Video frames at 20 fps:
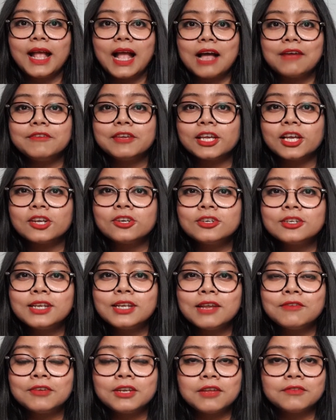Having a good
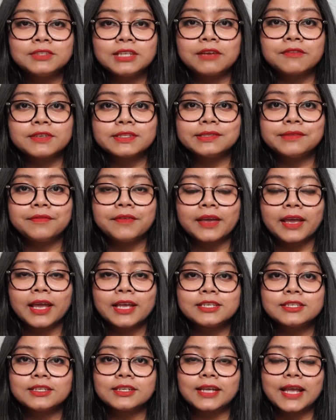level of
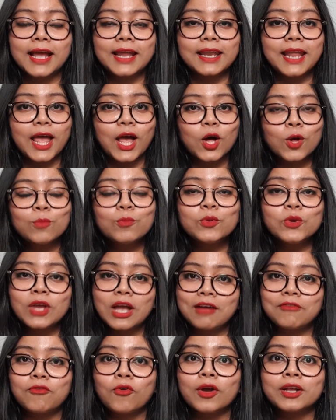diversification can help you
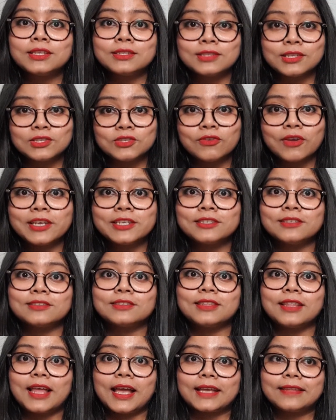avoid
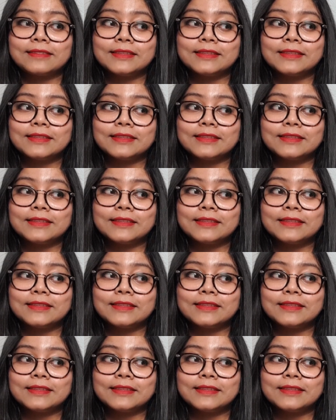situations like